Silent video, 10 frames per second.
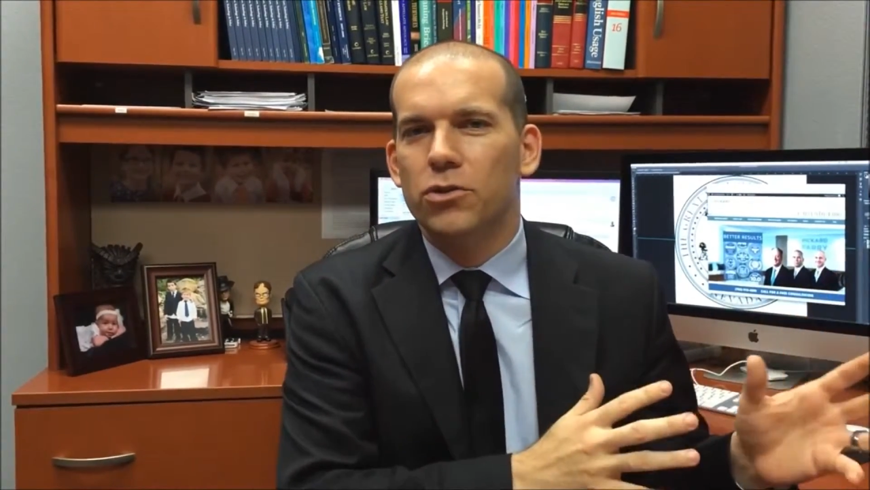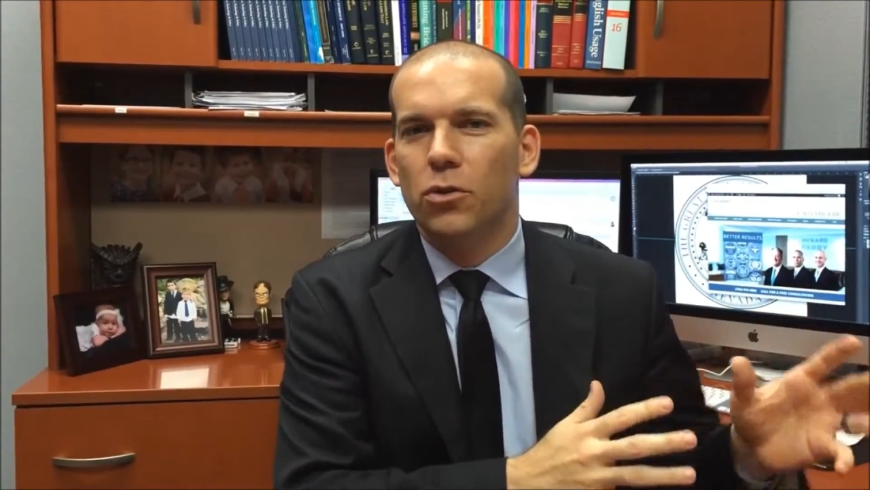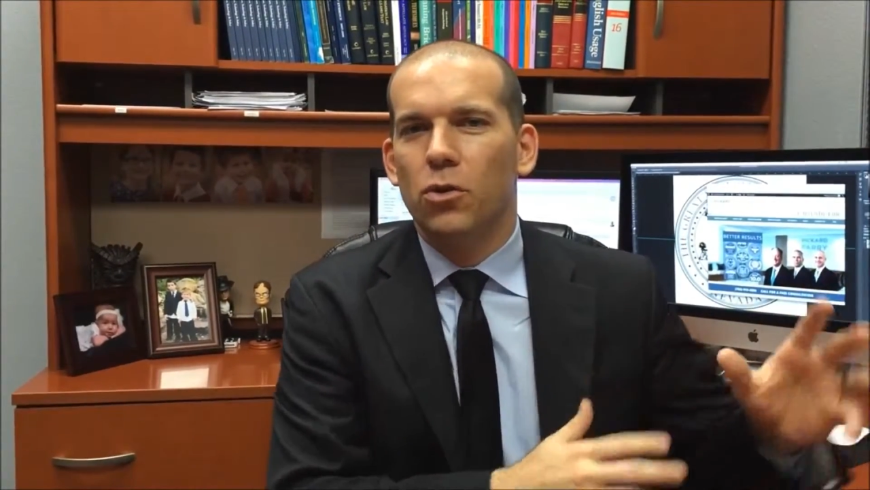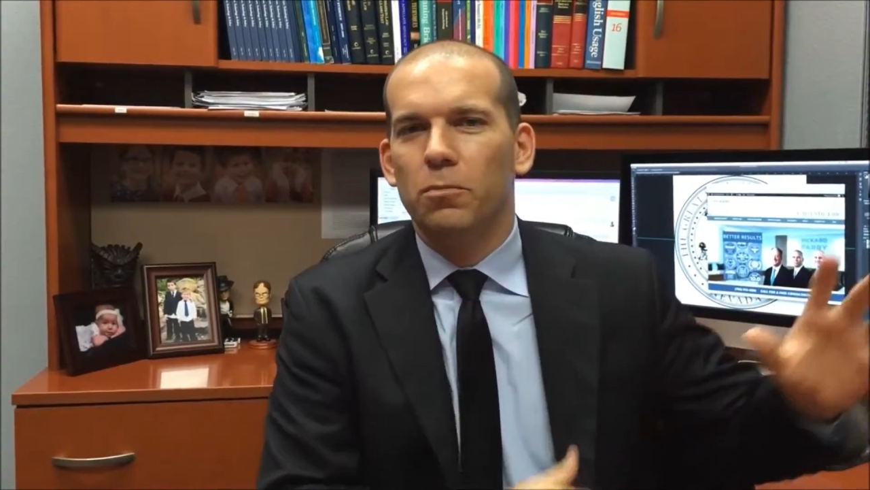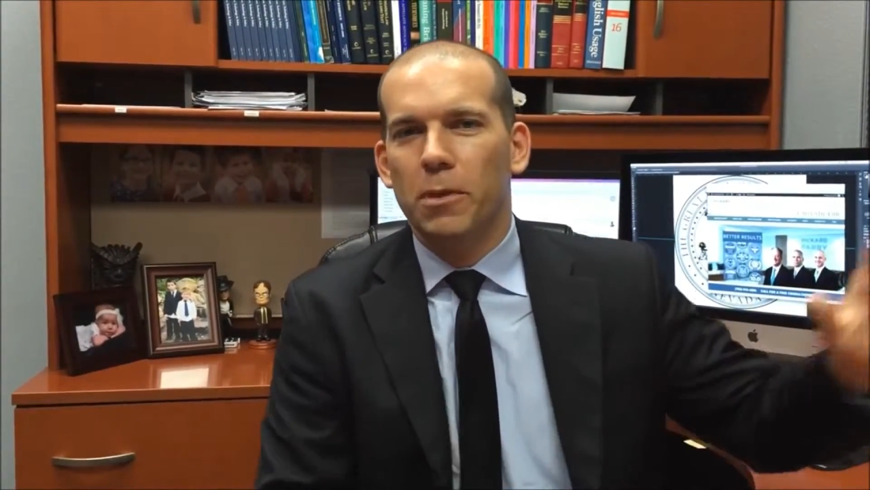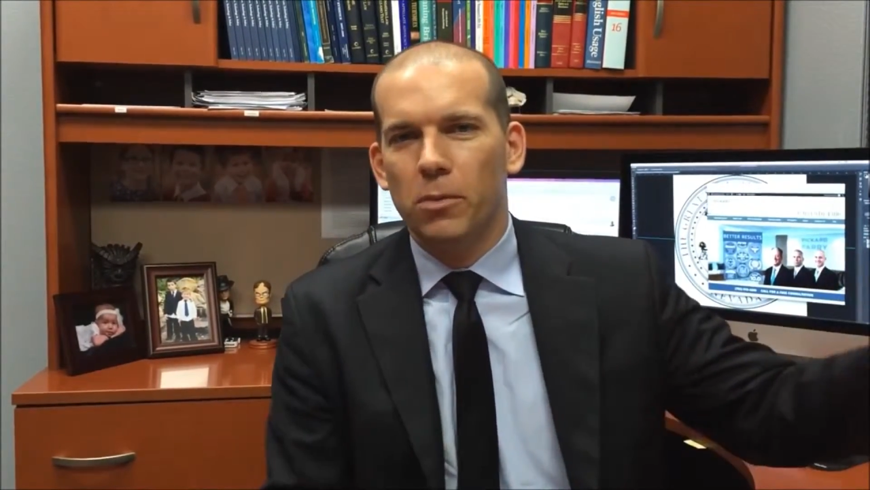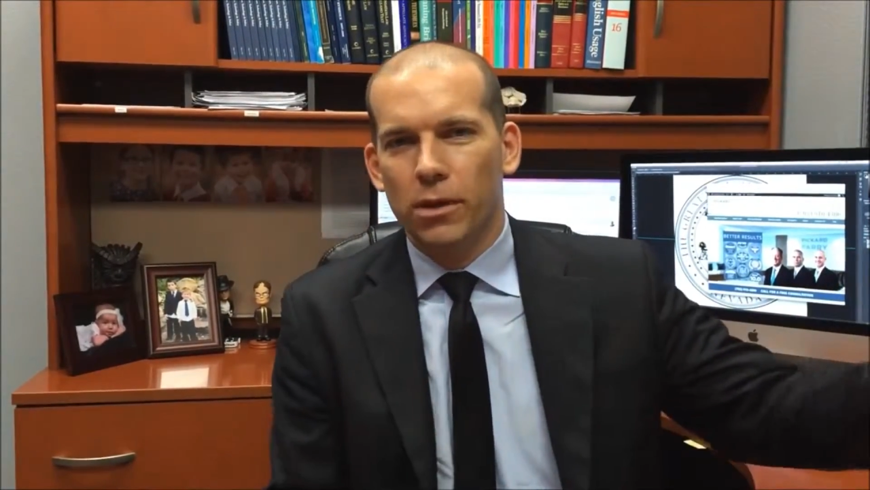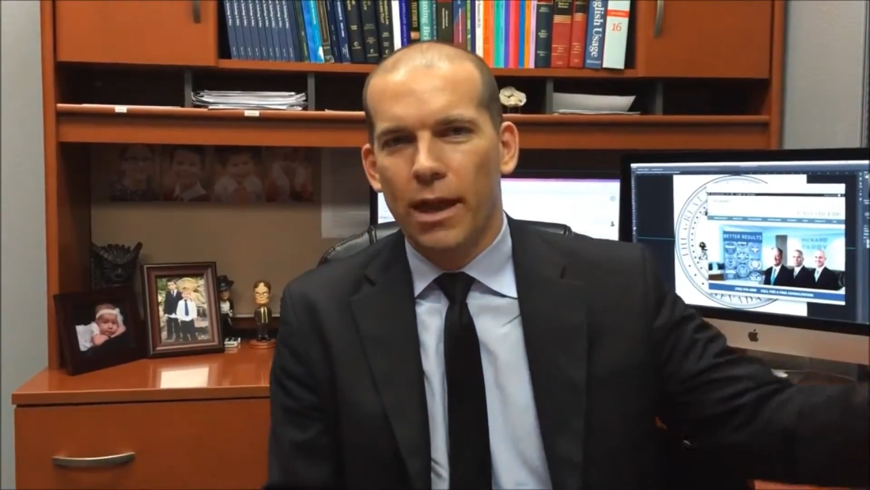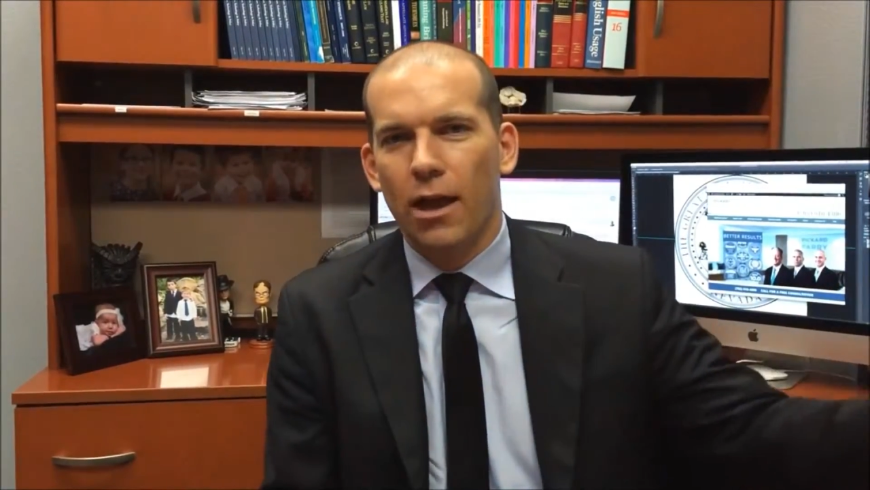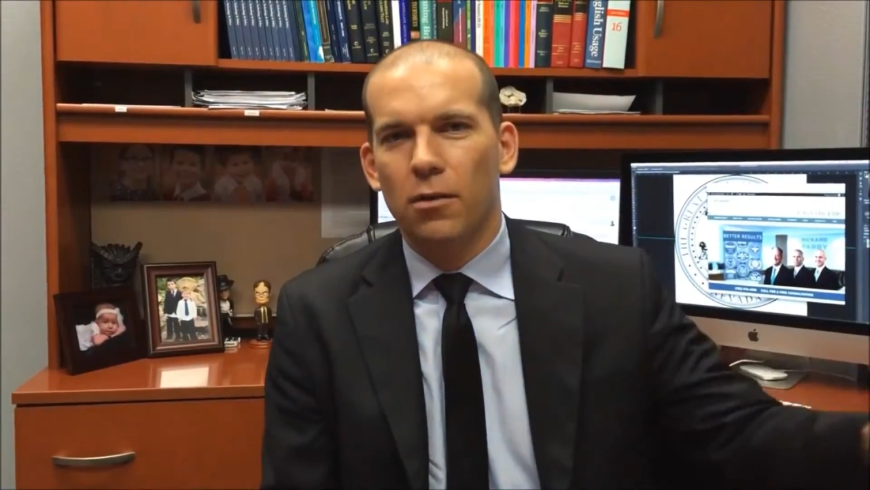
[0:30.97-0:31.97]
to hold
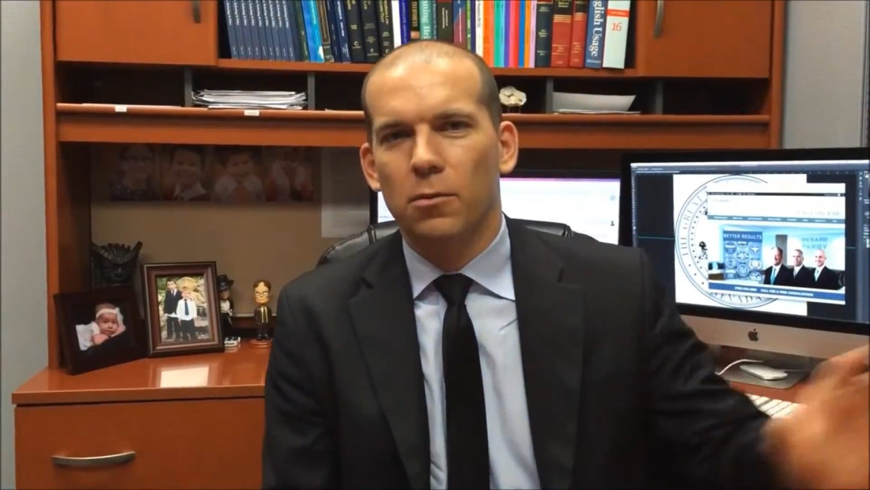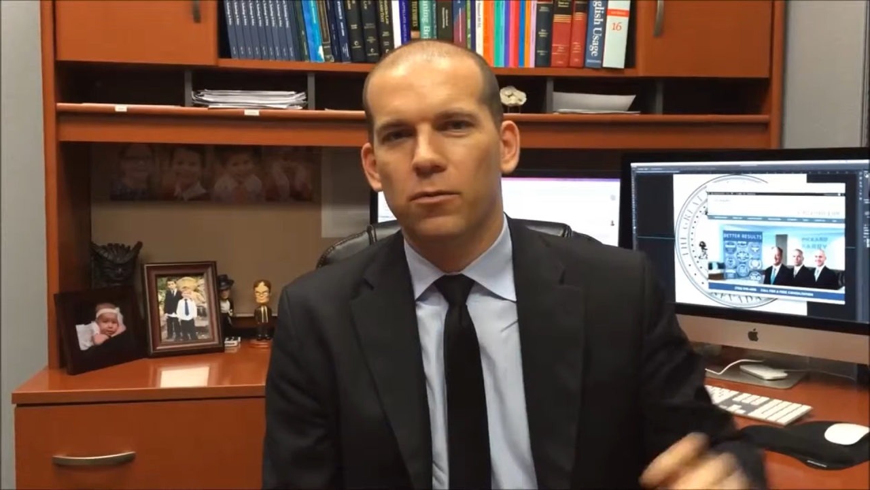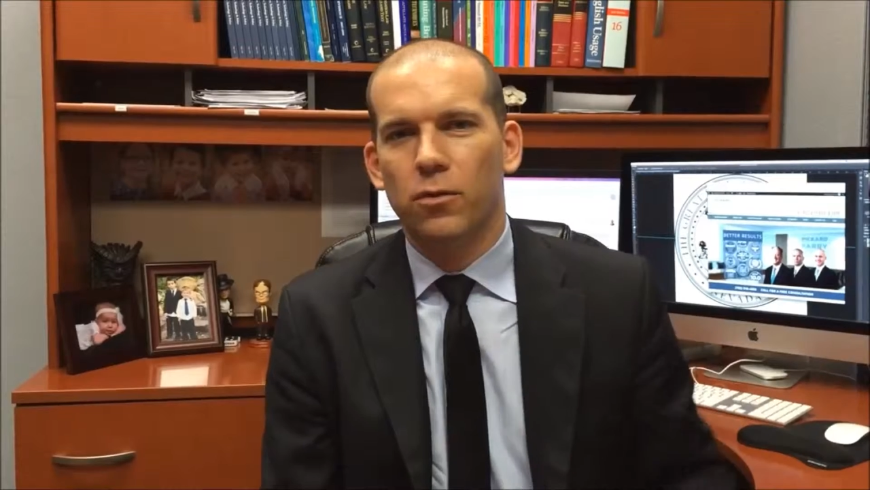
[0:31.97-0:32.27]
people accountable